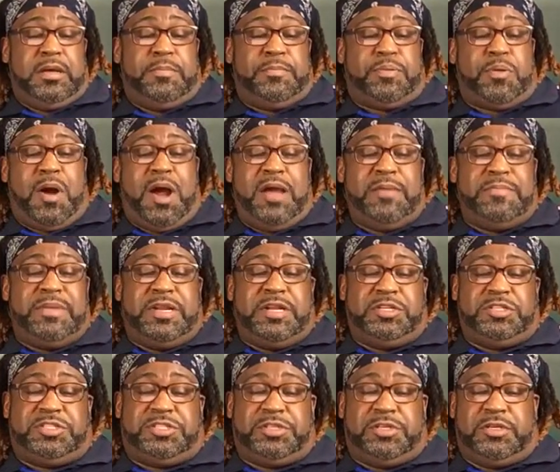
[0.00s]
Prime
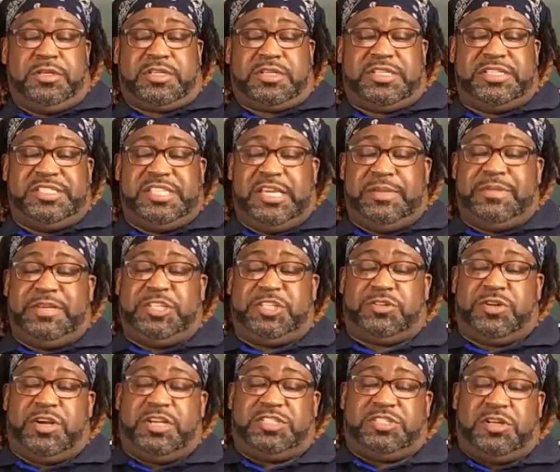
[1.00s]
Minister Kazemi
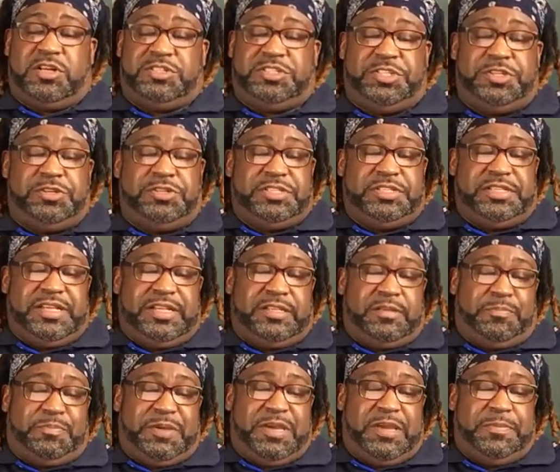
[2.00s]
stressed on Tuesday that the
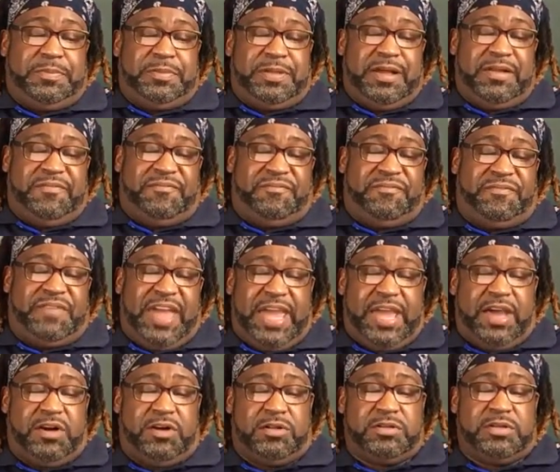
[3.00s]
people had
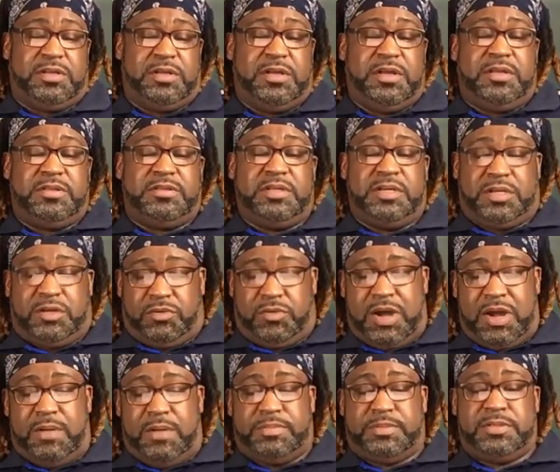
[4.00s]
failed the
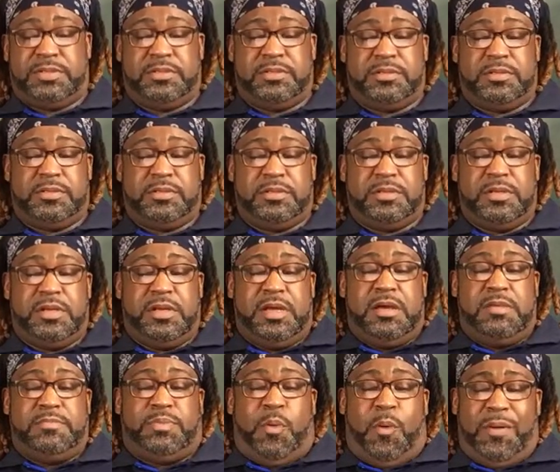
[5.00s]
corrupt,
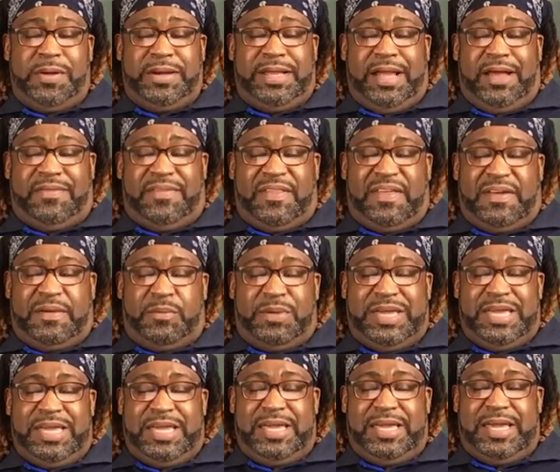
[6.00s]
pointing out that
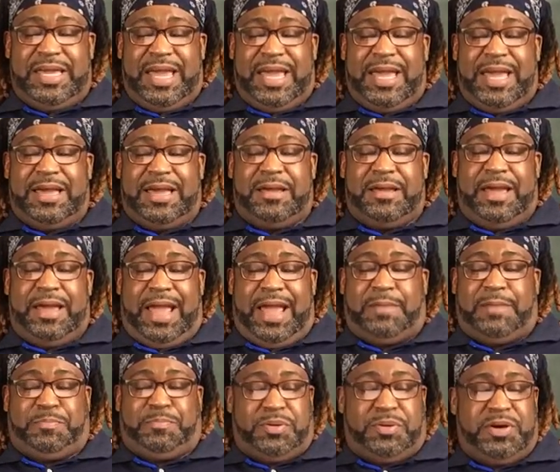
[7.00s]
we
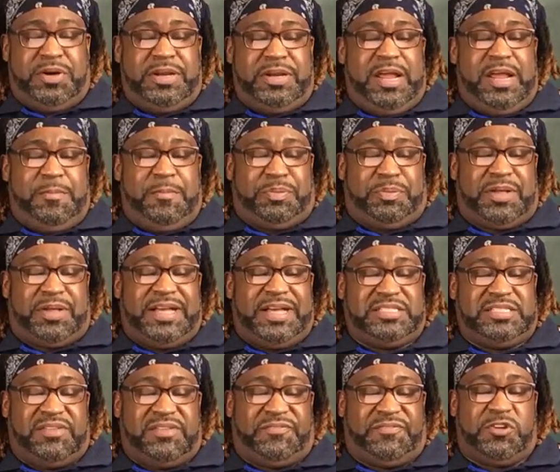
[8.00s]
had put in
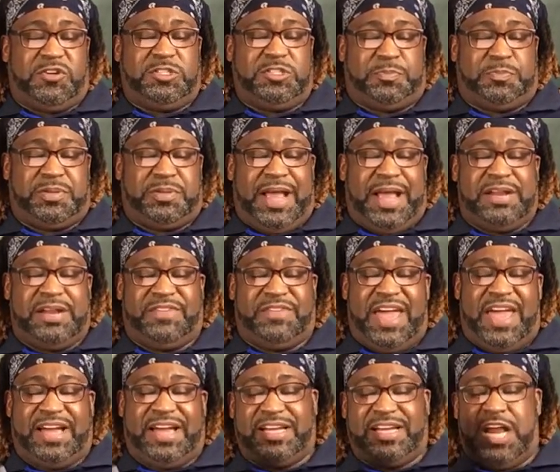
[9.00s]
place the first plan of
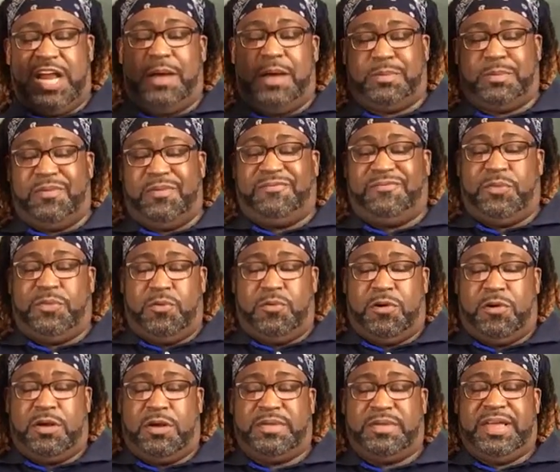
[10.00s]
economic
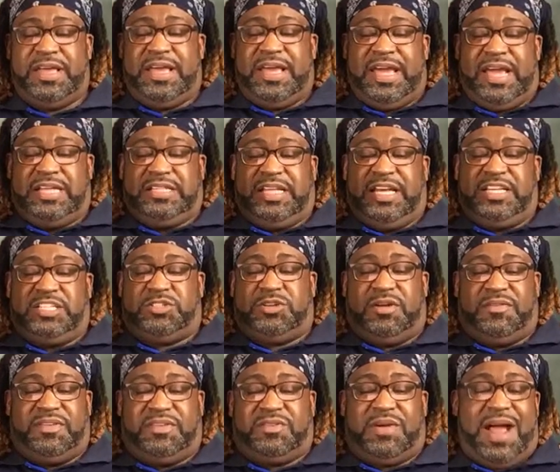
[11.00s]
reform in the
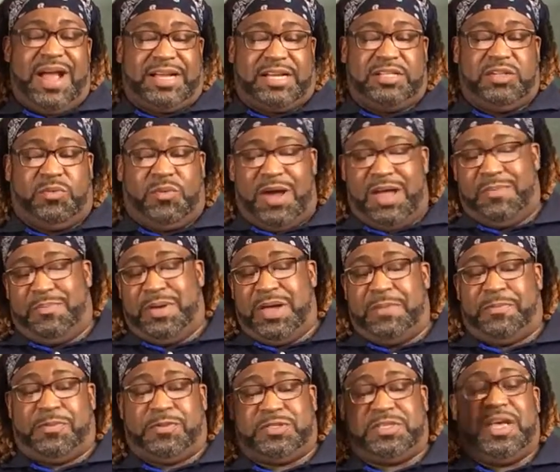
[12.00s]
history of Iraq in the white
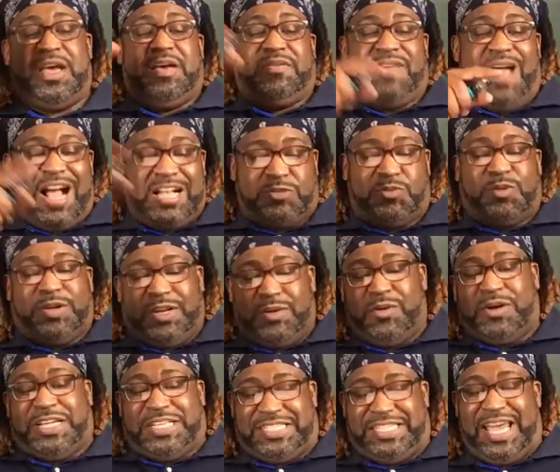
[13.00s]
papers. That's really
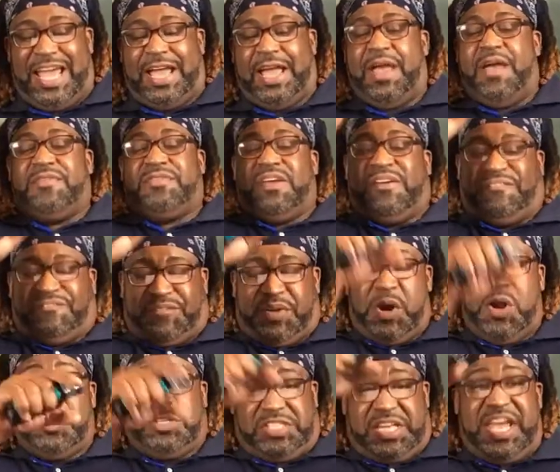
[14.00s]
what he's saying. The
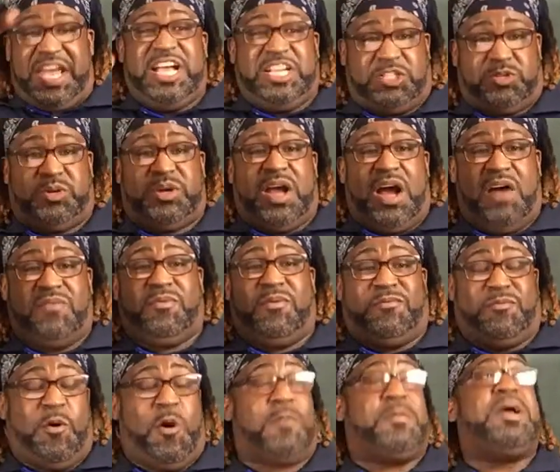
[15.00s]
first history of
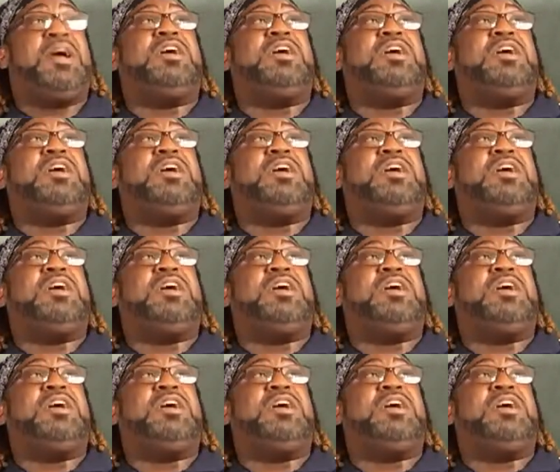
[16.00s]
reform.